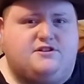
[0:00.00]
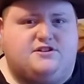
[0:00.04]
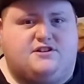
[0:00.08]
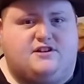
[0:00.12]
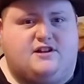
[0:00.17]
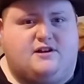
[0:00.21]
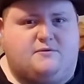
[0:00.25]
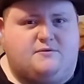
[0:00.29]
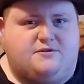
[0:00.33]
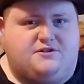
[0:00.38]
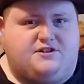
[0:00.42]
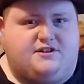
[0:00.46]
and
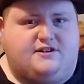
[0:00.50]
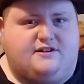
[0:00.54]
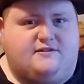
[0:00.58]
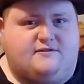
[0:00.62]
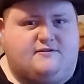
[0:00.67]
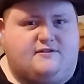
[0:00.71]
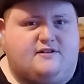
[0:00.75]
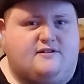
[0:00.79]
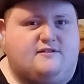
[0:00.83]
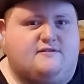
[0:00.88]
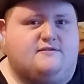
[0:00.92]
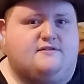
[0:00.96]
I were sitting
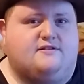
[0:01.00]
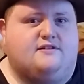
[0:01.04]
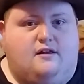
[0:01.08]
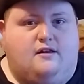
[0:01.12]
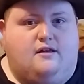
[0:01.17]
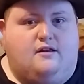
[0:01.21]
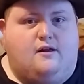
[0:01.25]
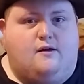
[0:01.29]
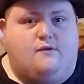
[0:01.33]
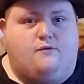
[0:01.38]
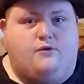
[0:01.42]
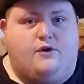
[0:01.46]
around.
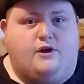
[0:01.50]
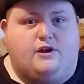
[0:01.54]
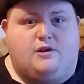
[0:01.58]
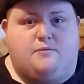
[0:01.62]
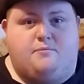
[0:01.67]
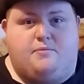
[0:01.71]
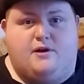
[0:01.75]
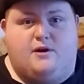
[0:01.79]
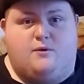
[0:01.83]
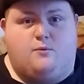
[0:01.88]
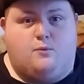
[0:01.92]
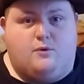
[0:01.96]
If we had to
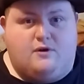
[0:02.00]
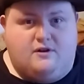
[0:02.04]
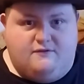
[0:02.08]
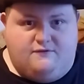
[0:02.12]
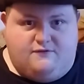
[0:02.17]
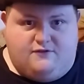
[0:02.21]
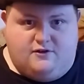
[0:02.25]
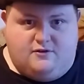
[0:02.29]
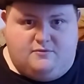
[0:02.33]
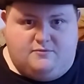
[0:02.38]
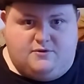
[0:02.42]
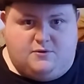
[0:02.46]
pick one
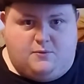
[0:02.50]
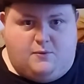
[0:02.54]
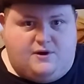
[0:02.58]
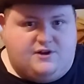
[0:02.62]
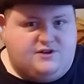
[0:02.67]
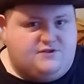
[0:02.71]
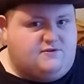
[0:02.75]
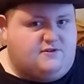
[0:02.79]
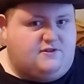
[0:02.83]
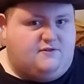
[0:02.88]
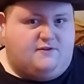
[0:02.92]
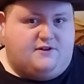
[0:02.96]
film to
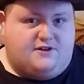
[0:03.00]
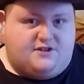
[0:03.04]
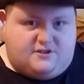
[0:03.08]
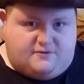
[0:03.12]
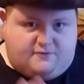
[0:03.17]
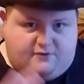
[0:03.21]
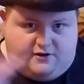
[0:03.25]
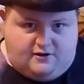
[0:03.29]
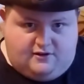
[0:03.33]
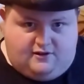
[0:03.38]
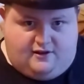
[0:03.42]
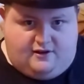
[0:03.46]
watch for the rest of
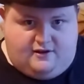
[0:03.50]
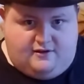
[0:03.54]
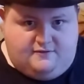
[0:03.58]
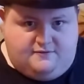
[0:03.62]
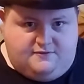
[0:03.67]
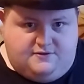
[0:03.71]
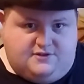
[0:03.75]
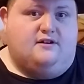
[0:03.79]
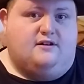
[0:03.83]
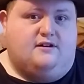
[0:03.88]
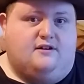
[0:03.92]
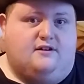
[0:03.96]
our
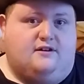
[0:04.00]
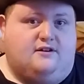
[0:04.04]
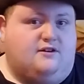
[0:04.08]
lives,